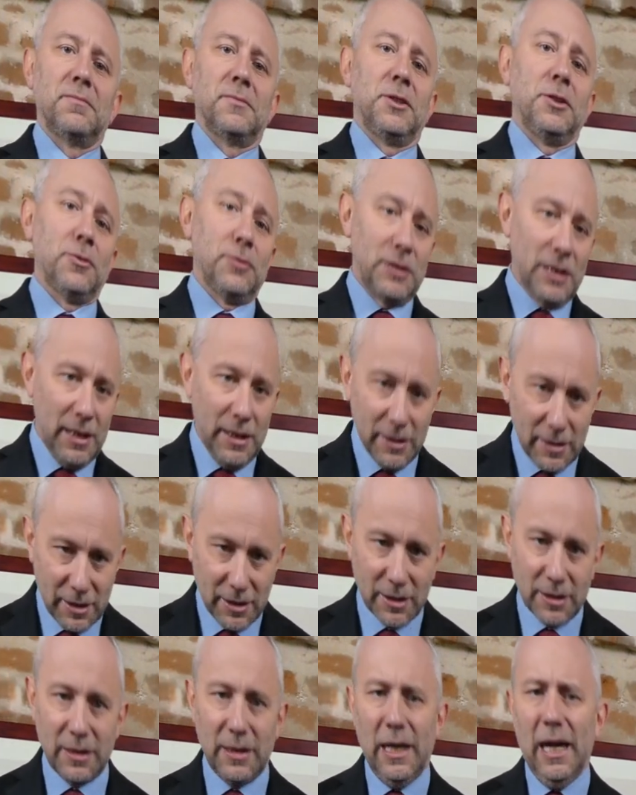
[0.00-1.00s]

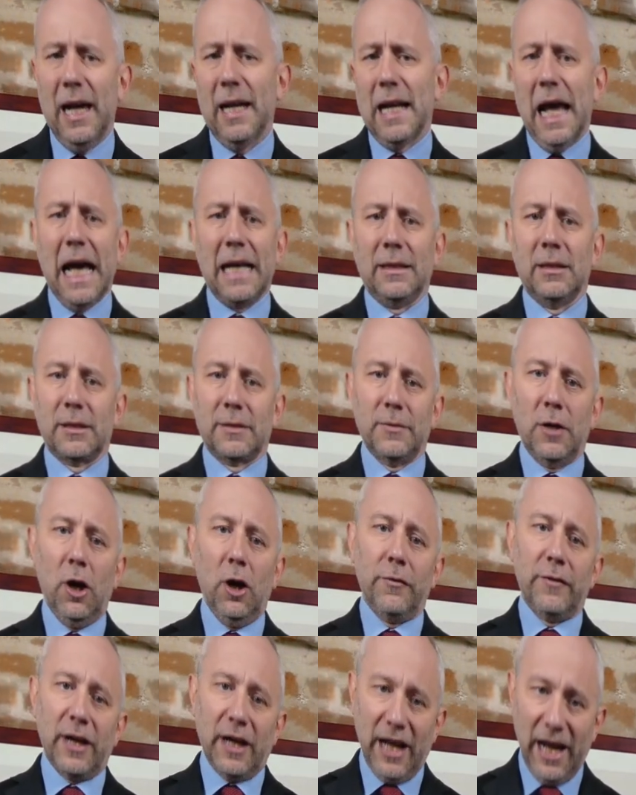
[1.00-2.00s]
utilities, and other
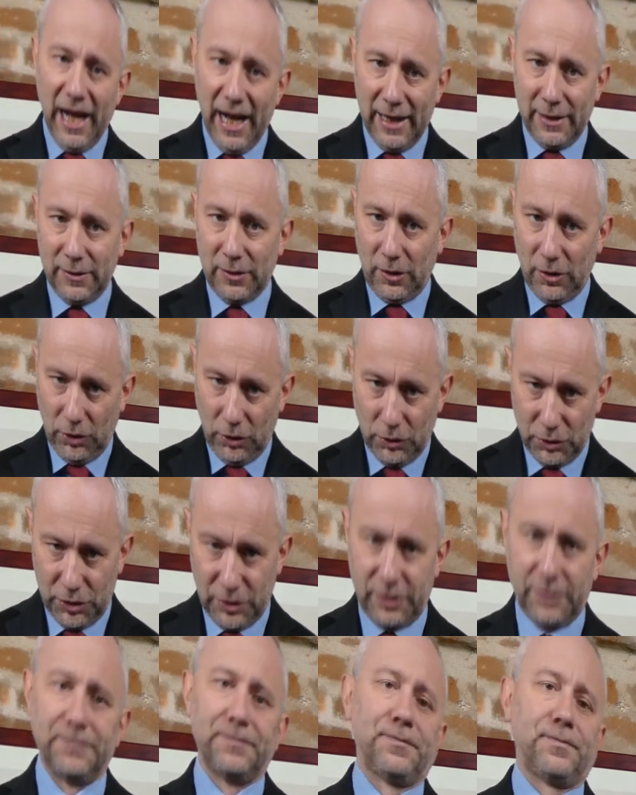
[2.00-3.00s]
overhead
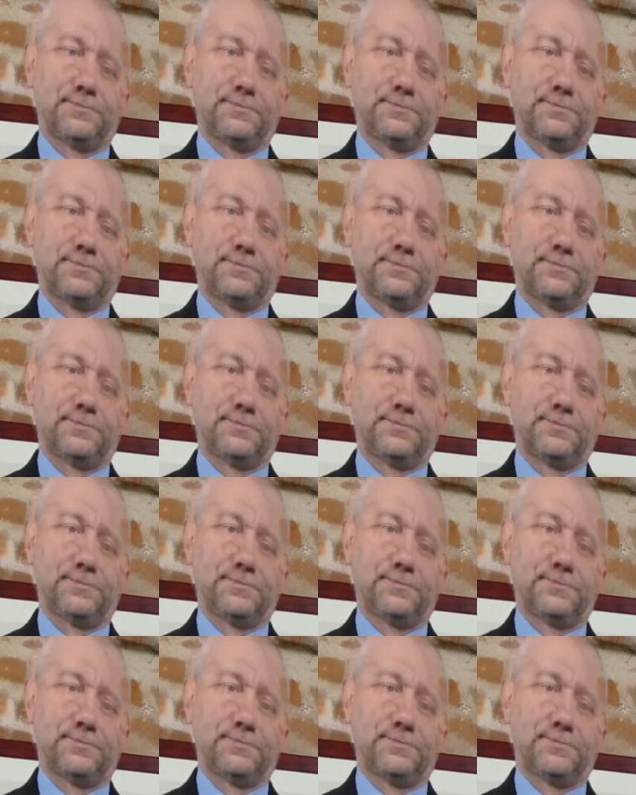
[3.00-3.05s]
costs.